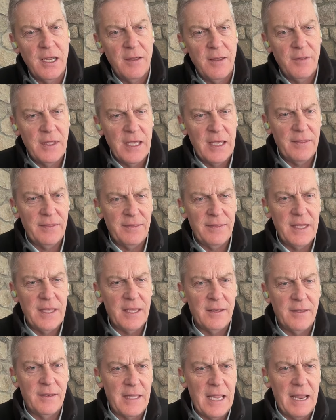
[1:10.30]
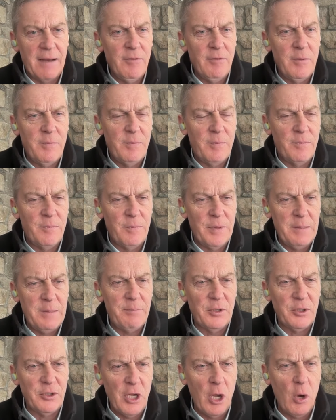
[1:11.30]
that that every
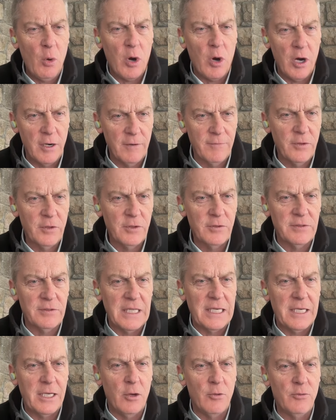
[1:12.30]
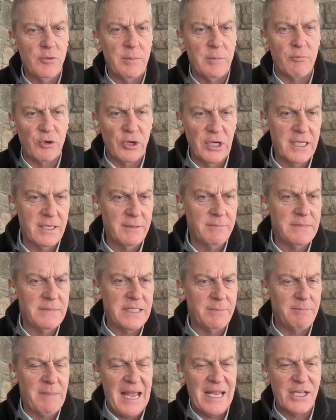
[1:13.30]
people know Harvard and they know the Brigham
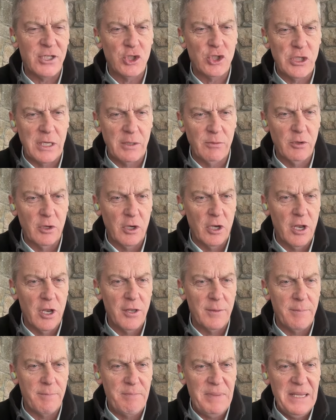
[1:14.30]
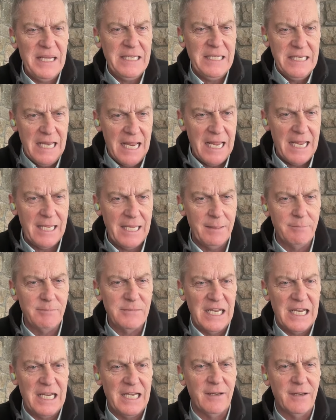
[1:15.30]
and Mass General, all the big name
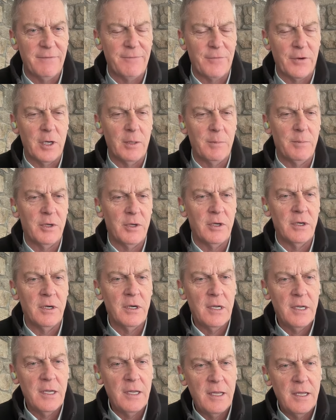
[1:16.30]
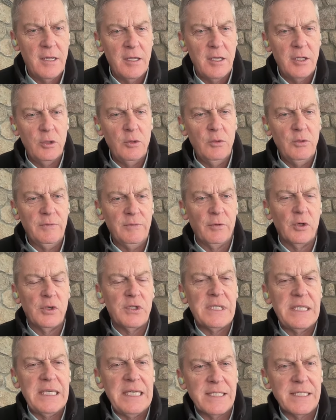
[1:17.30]
Dana Farber
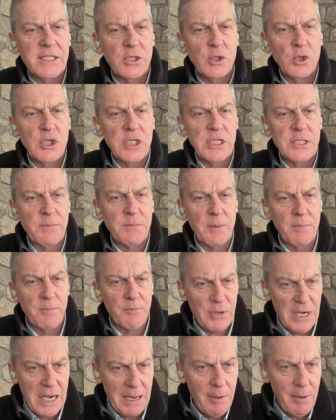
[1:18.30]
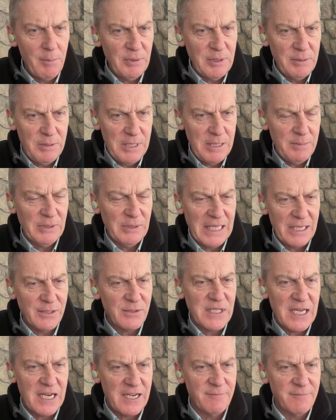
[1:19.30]
university institutions, but probably people
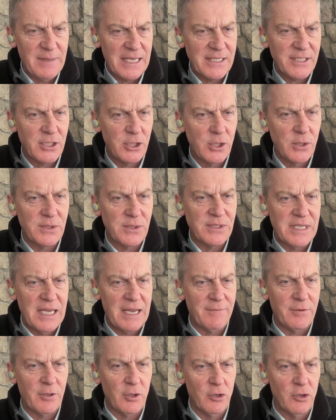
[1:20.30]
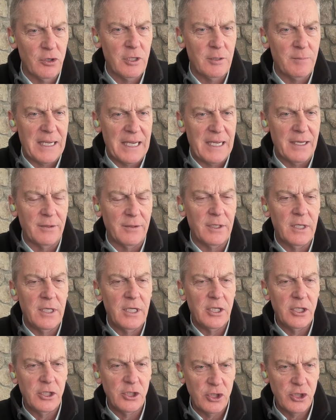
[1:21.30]
outside of Massachusetts haven't heard about
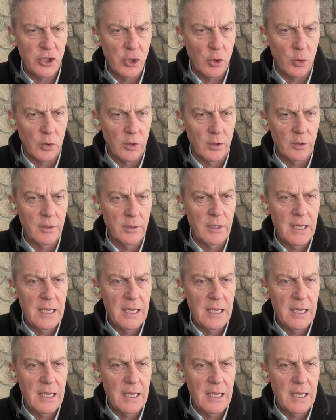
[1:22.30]
Steward